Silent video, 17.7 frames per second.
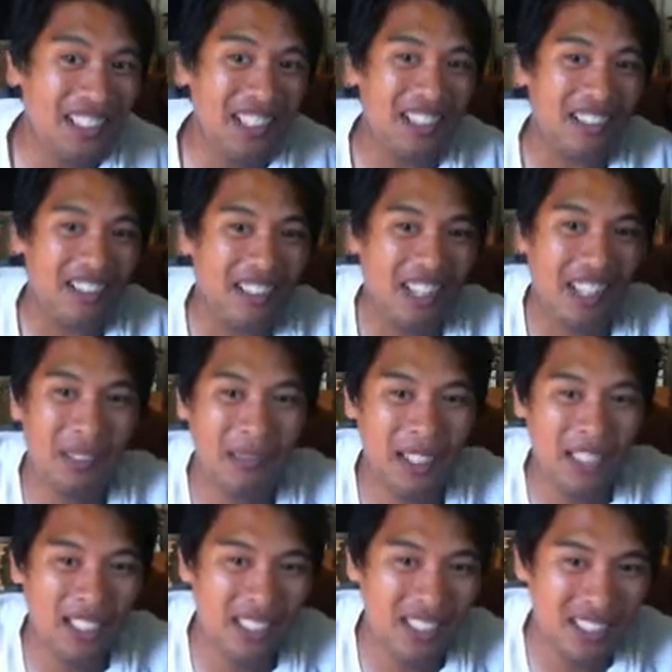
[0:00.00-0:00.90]
know.
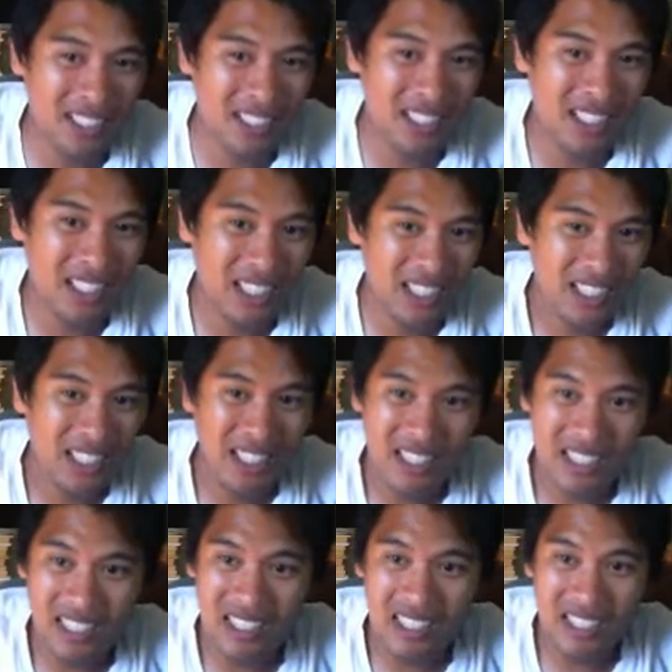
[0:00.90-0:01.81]
I mean,
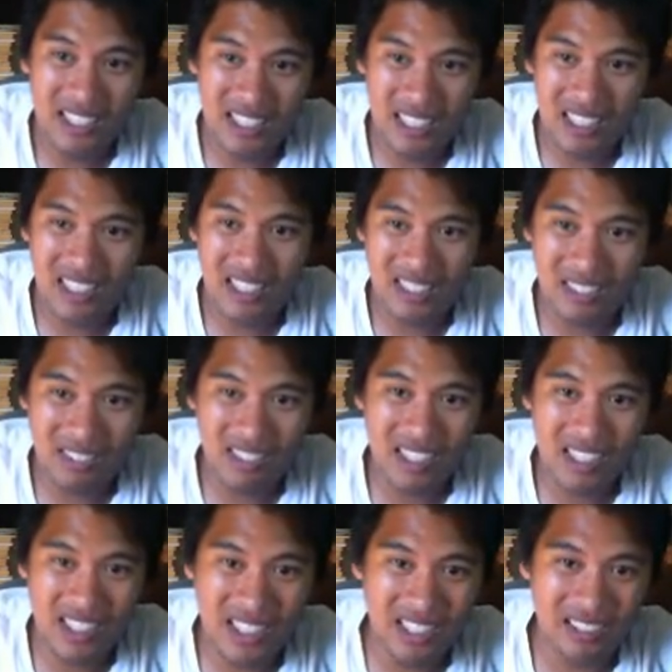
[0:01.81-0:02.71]
it, it's
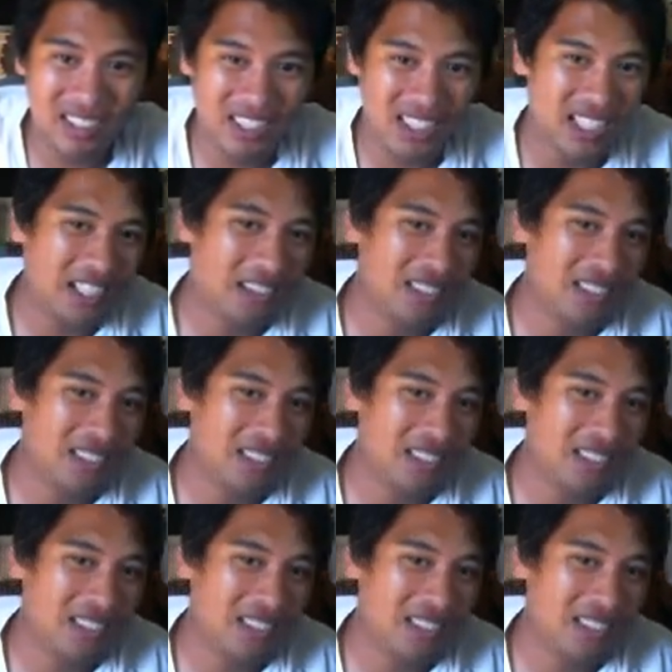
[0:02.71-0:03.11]
really tough to say.